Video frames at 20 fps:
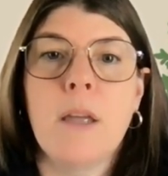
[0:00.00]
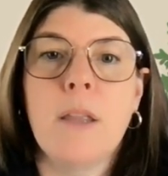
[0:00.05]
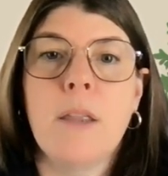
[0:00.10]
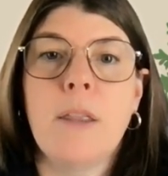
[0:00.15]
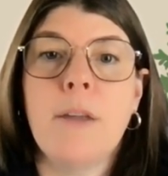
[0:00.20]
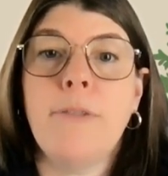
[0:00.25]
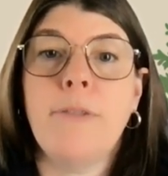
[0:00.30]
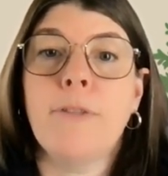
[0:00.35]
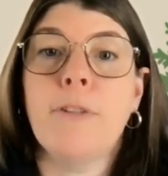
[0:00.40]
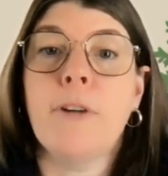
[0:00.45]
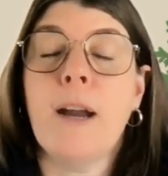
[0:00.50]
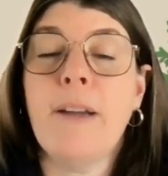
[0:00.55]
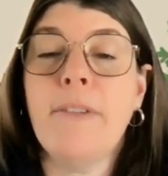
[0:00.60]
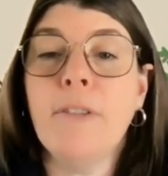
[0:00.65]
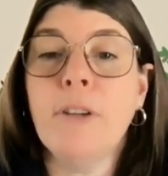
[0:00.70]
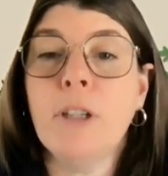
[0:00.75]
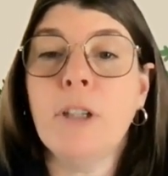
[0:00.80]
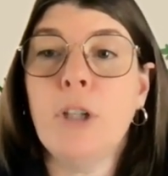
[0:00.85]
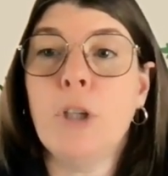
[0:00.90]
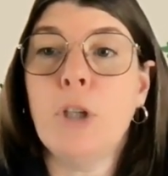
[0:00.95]
The
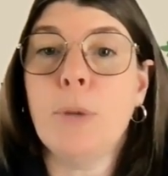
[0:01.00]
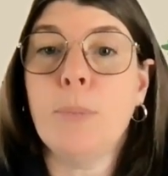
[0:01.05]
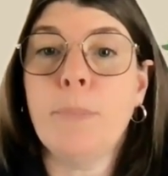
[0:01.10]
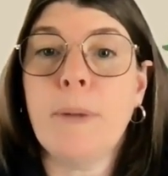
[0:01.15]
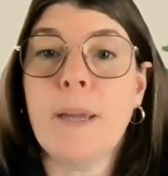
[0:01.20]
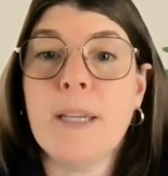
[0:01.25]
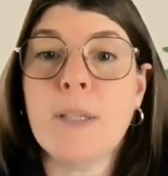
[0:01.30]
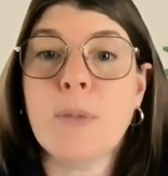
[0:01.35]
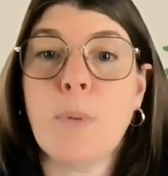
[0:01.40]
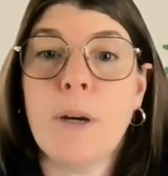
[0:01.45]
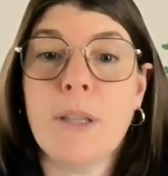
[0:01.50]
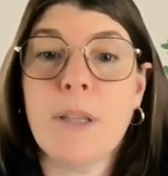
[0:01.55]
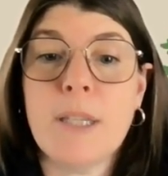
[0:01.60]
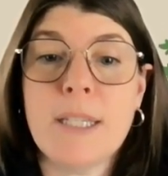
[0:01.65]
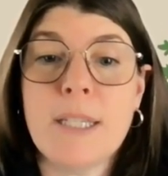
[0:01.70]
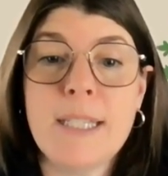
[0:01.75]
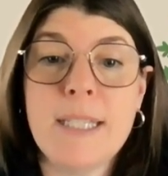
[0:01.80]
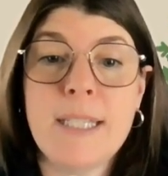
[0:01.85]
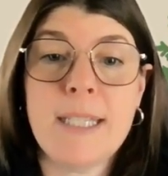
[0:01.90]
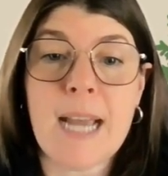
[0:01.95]
forever loop is where
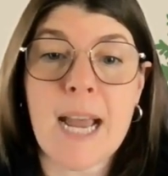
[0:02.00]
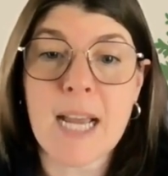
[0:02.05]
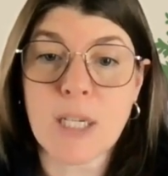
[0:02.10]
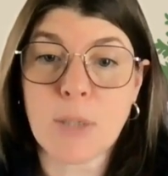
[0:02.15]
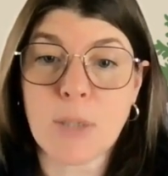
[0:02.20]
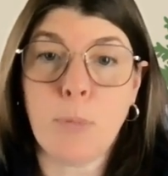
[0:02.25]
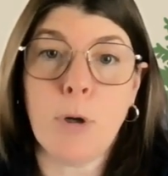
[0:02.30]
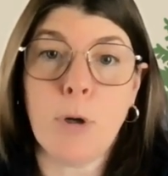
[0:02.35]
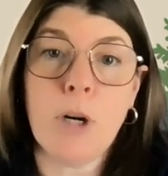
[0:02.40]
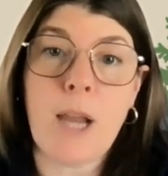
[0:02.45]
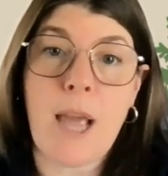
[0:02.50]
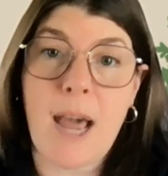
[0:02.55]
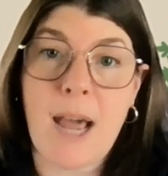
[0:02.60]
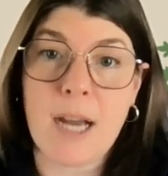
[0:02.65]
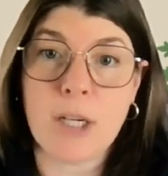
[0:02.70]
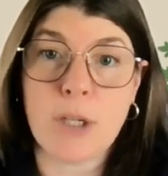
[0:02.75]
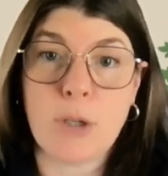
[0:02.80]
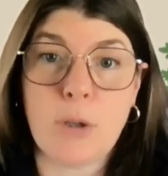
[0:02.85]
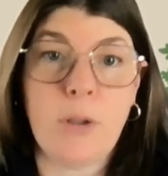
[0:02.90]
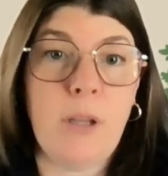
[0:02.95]
the dashboard
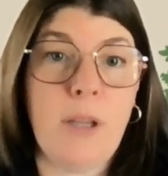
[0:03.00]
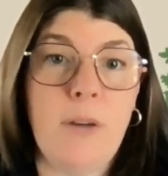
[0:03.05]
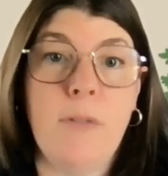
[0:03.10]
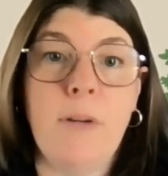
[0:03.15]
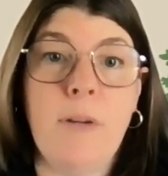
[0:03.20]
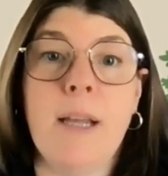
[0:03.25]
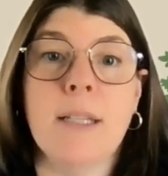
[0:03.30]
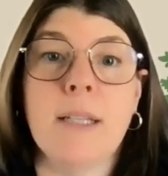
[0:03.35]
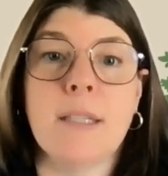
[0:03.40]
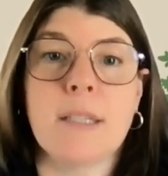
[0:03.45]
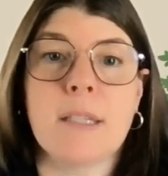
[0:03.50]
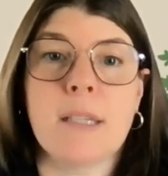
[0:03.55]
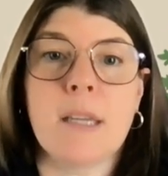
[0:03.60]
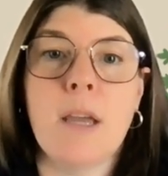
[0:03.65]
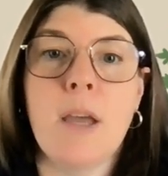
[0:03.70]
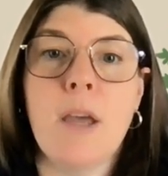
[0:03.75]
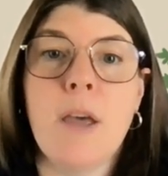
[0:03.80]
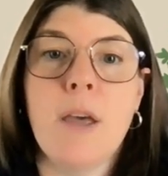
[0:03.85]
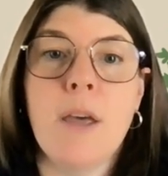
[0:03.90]
actually runs.